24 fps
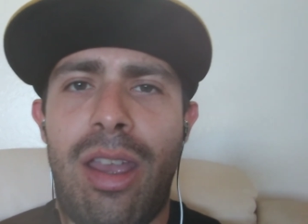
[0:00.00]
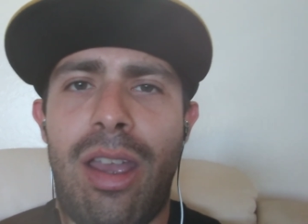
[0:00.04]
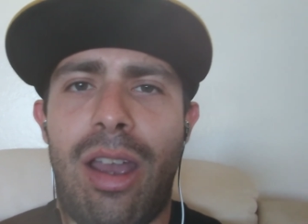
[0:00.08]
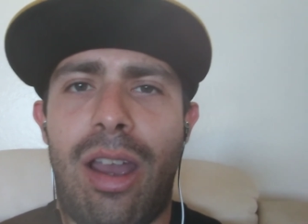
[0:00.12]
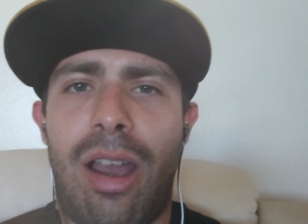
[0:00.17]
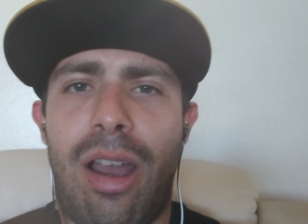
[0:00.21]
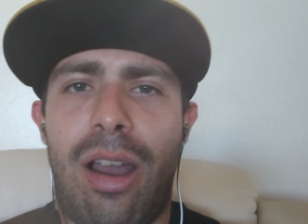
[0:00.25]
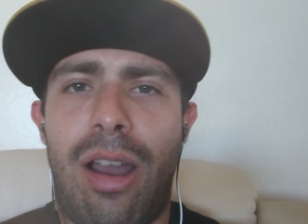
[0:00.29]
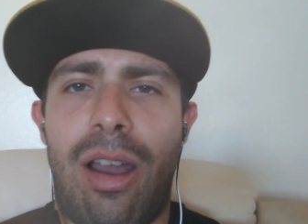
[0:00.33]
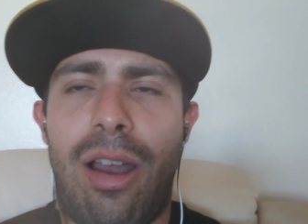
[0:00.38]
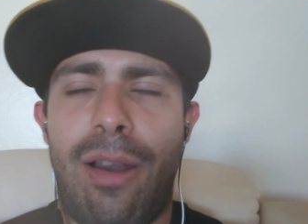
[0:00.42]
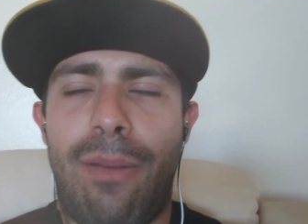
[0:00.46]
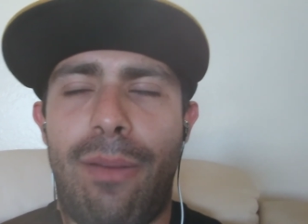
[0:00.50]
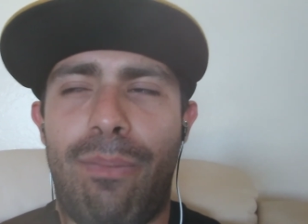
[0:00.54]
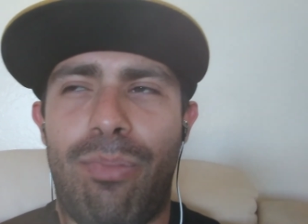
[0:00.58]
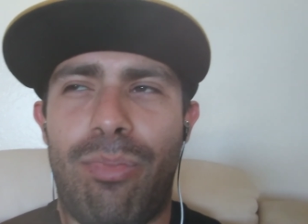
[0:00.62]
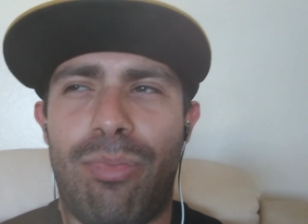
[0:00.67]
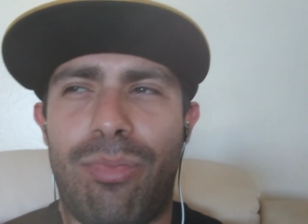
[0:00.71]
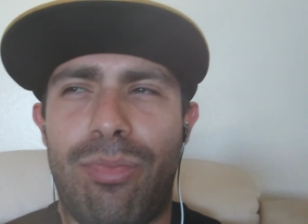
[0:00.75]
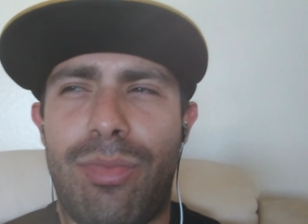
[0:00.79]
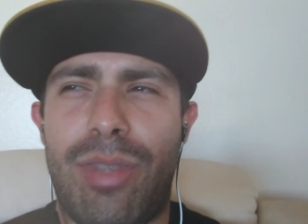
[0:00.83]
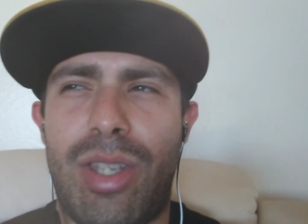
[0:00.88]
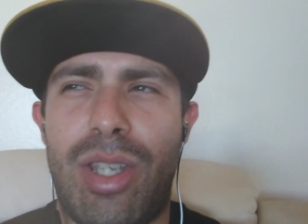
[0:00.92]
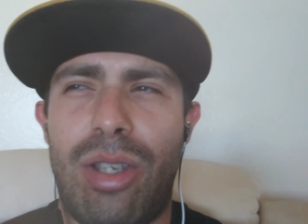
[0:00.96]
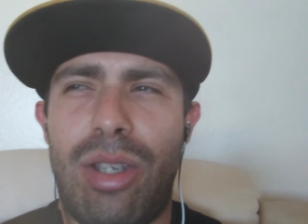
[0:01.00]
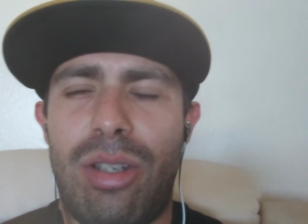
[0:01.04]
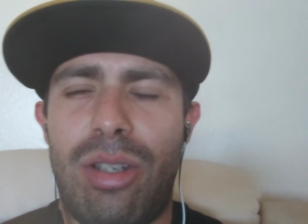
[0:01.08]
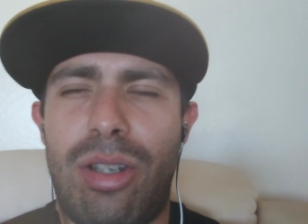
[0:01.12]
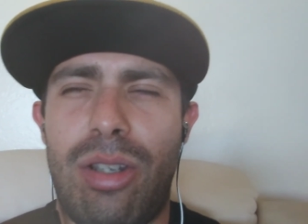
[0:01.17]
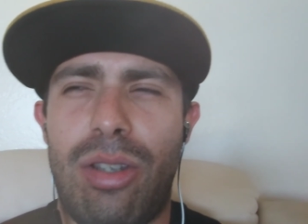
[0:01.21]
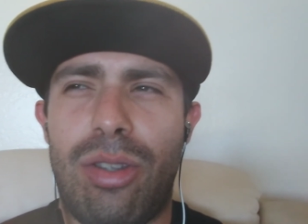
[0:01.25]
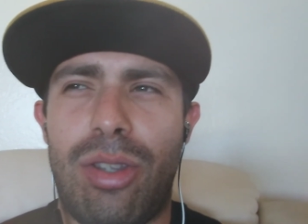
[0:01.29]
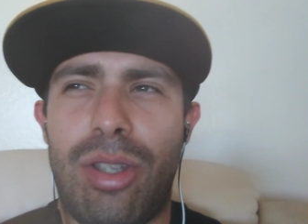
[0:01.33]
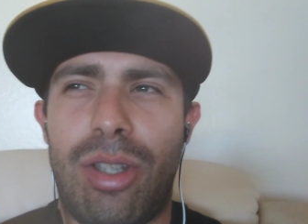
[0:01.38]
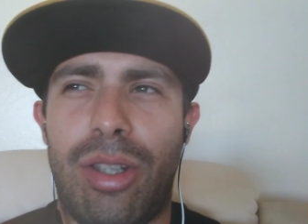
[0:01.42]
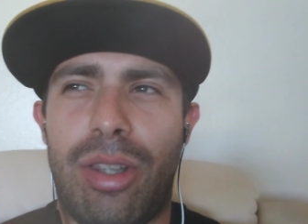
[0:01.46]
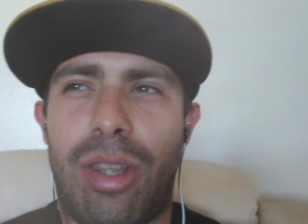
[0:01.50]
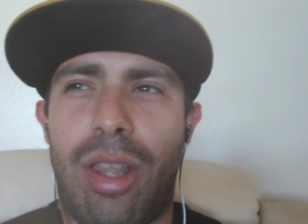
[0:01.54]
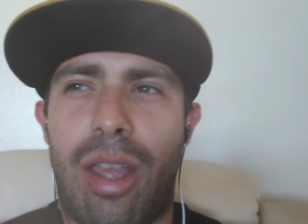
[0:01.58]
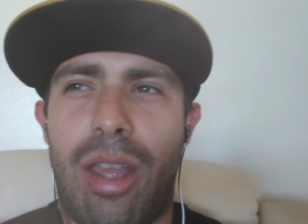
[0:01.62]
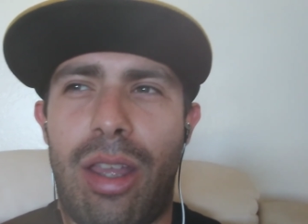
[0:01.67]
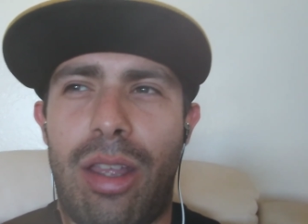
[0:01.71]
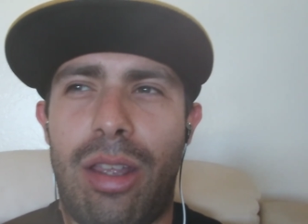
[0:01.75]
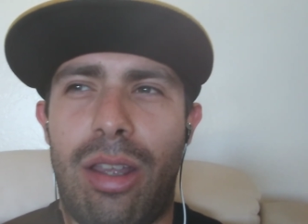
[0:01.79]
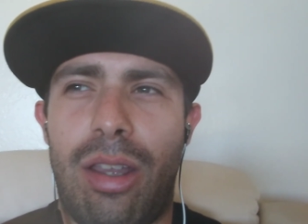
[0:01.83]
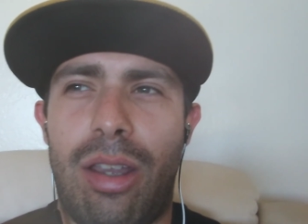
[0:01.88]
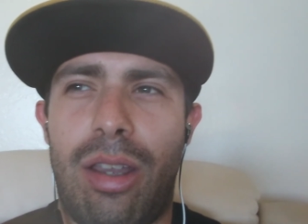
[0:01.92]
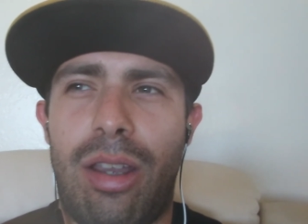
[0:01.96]
Um, do, you, do you think that
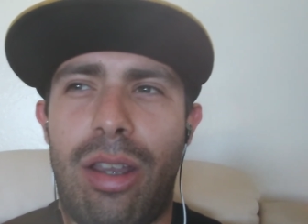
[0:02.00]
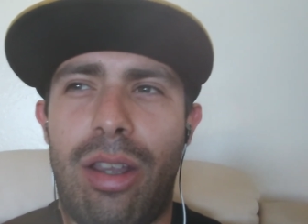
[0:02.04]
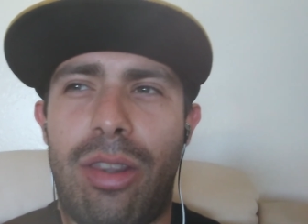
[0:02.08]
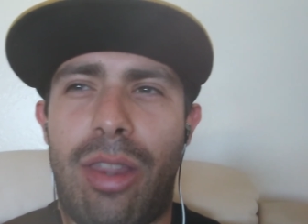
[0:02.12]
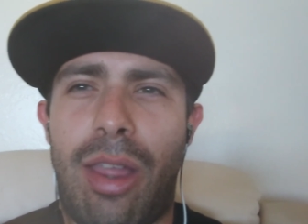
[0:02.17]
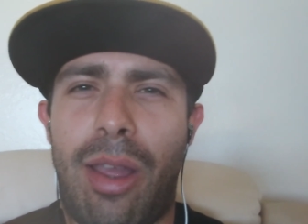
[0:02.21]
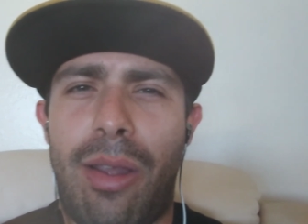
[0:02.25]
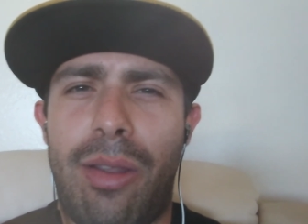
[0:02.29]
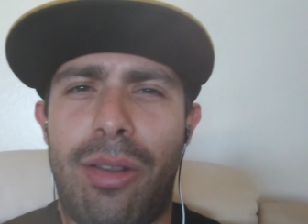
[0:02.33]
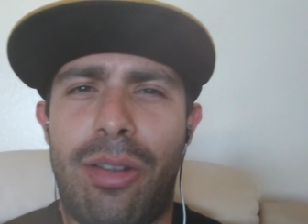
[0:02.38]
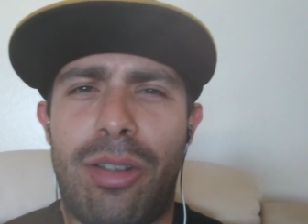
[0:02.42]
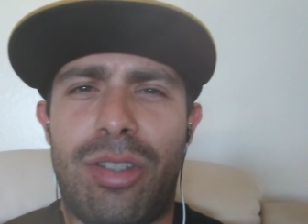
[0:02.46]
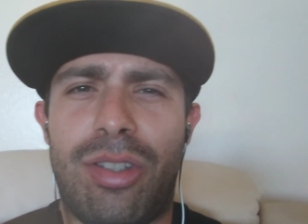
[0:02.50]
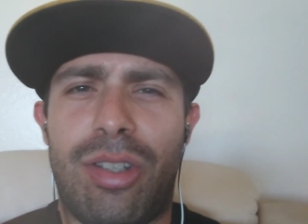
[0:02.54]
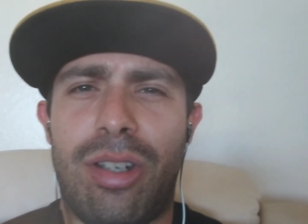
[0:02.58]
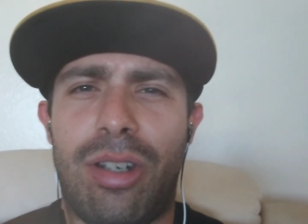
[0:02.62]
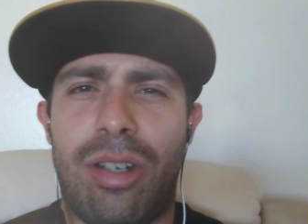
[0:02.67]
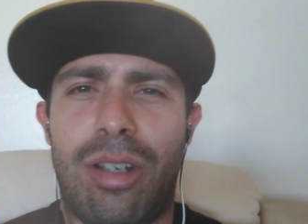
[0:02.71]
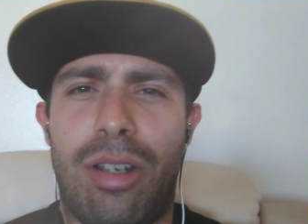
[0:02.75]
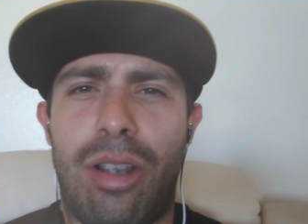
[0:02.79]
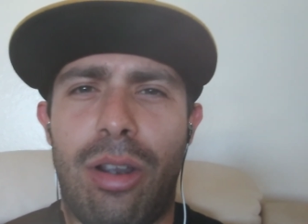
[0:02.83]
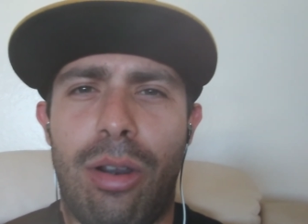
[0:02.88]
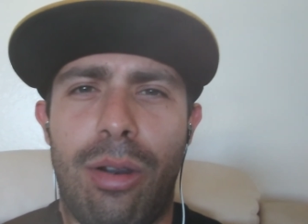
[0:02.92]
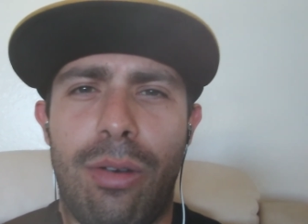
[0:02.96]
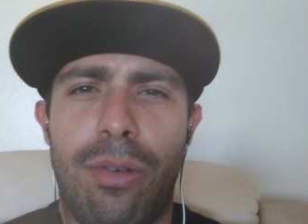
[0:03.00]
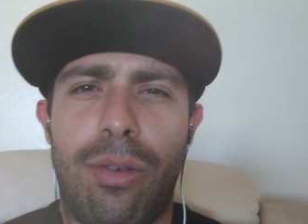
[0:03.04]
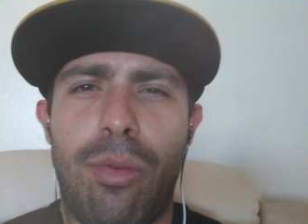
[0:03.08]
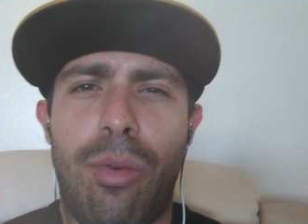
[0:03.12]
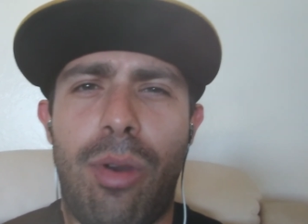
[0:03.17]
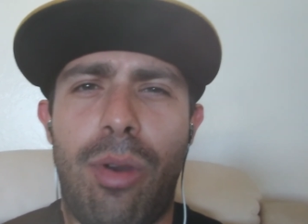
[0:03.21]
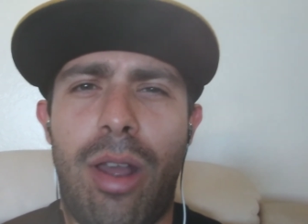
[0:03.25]
uh, that's going to go over well? I